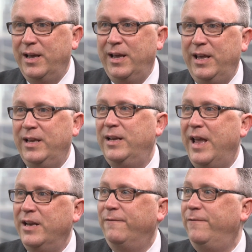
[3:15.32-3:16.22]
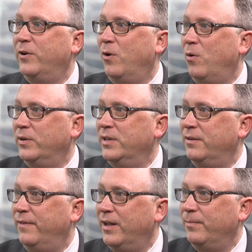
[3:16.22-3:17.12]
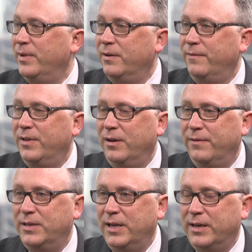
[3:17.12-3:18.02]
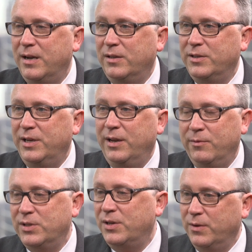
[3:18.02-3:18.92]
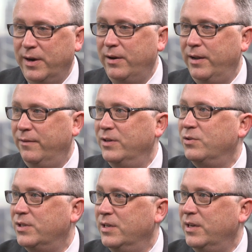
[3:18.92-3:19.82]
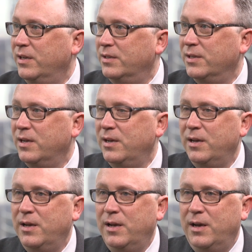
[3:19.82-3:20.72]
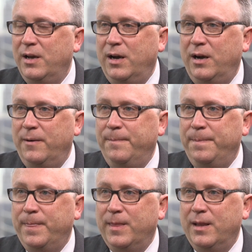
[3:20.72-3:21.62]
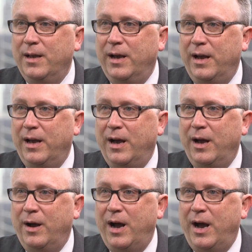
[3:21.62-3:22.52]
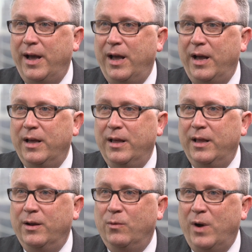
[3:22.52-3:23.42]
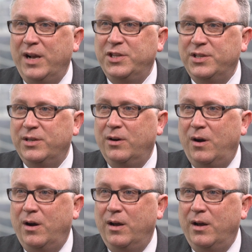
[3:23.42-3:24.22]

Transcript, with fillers: he gained a foothold in development of the, of the technology. And it was also an area of interest in his. Um, I, Rochester uh,